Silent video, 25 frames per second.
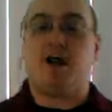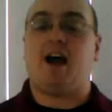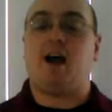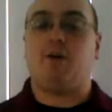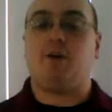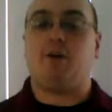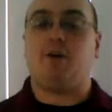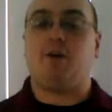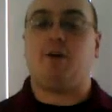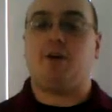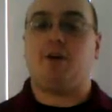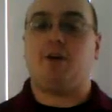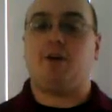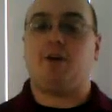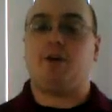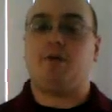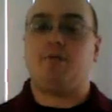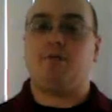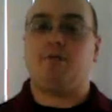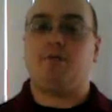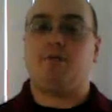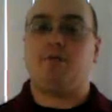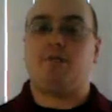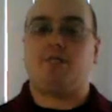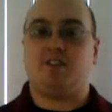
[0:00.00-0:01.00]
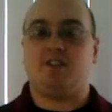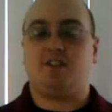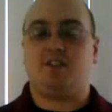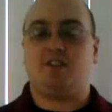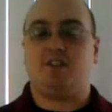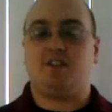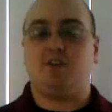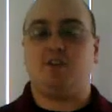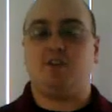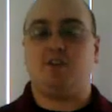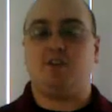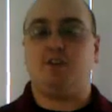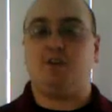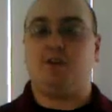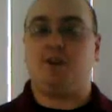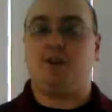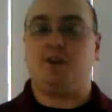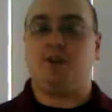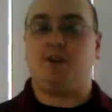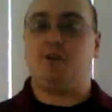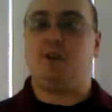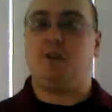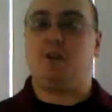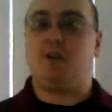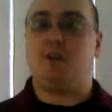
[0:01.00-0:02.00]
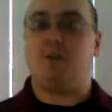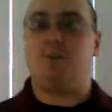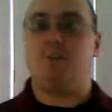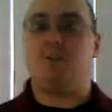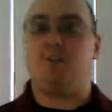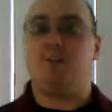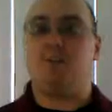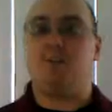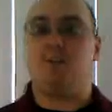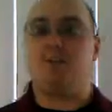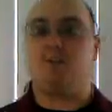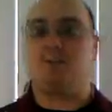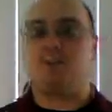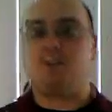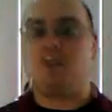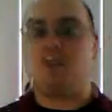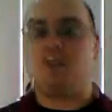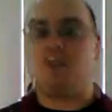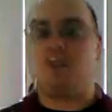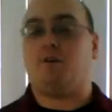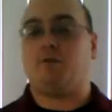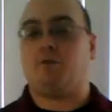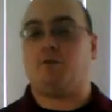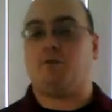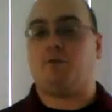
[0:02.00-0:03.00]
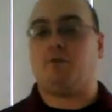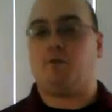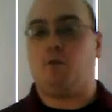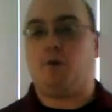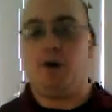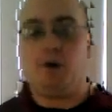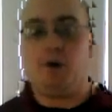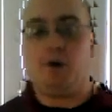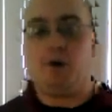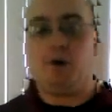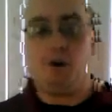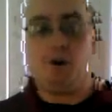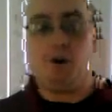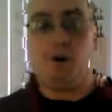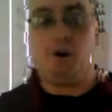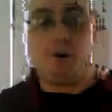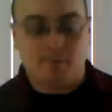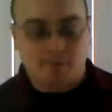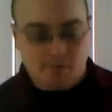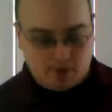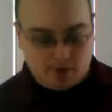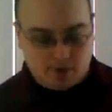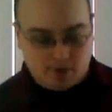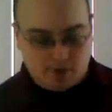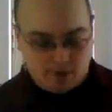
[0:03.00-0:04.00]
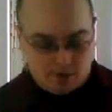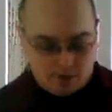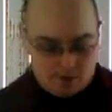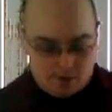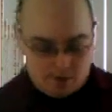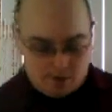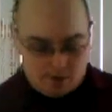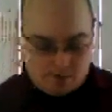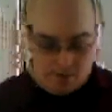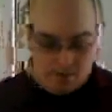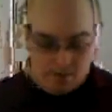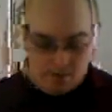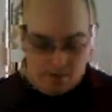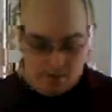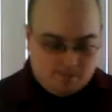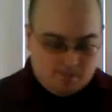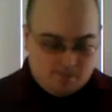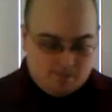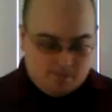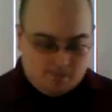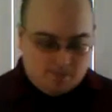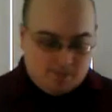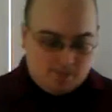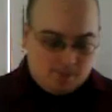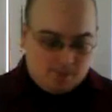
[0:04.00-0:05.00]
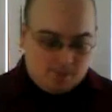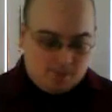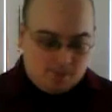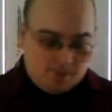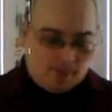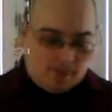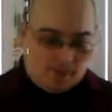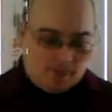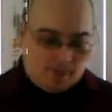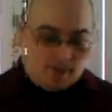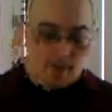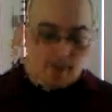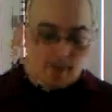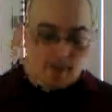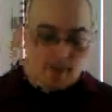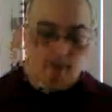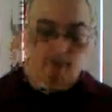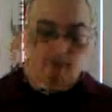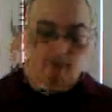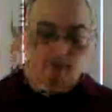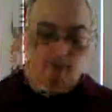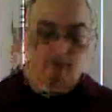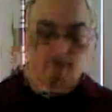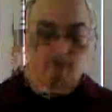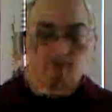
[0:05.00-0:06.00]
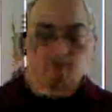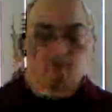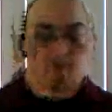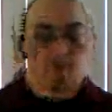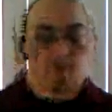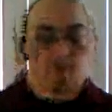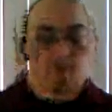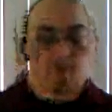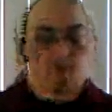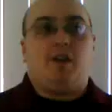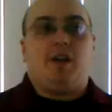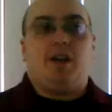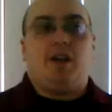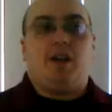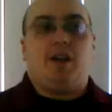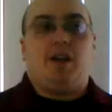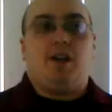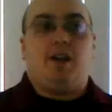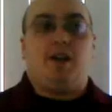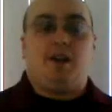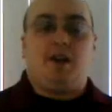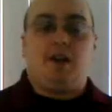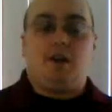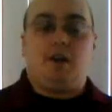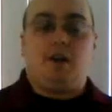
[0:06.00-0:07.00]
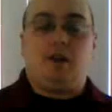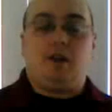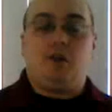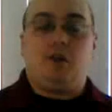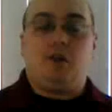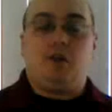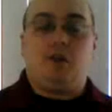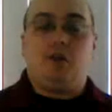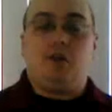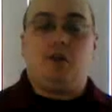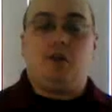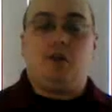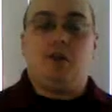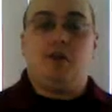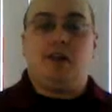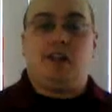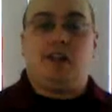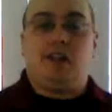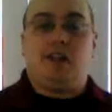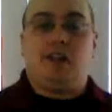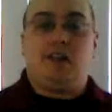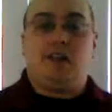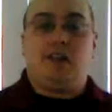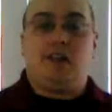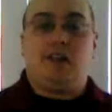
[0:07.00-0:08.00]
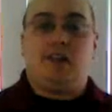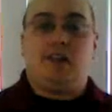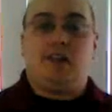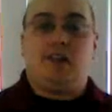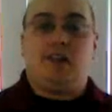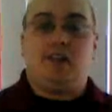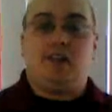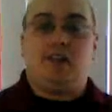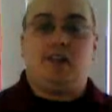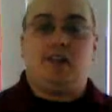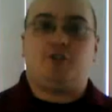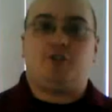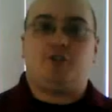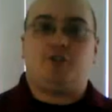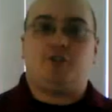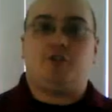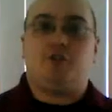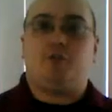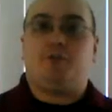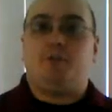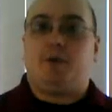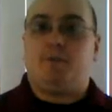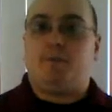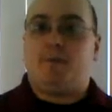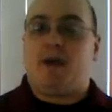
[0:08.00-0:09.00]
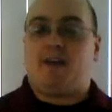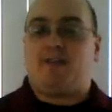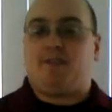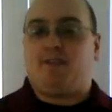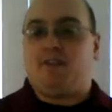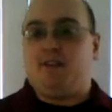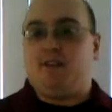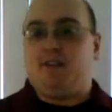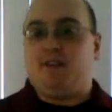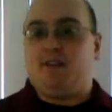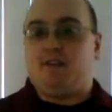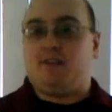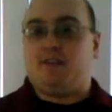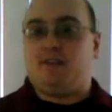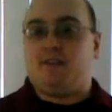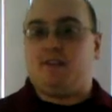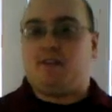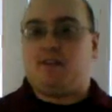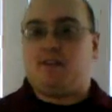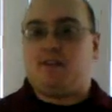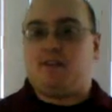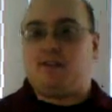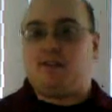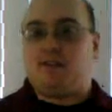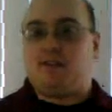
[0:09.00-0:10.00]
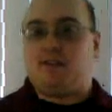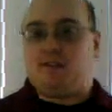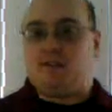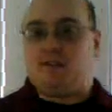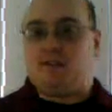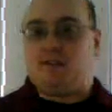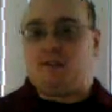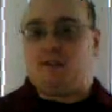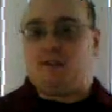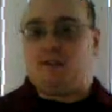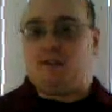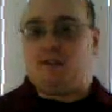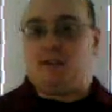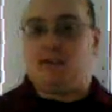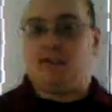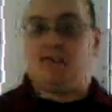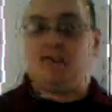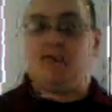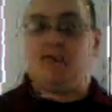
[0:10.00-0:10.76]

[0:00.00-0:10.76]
benchmark the change, and it also helps production in the long run. If you can change some of the attitudes of the staff members from resistant and fearful to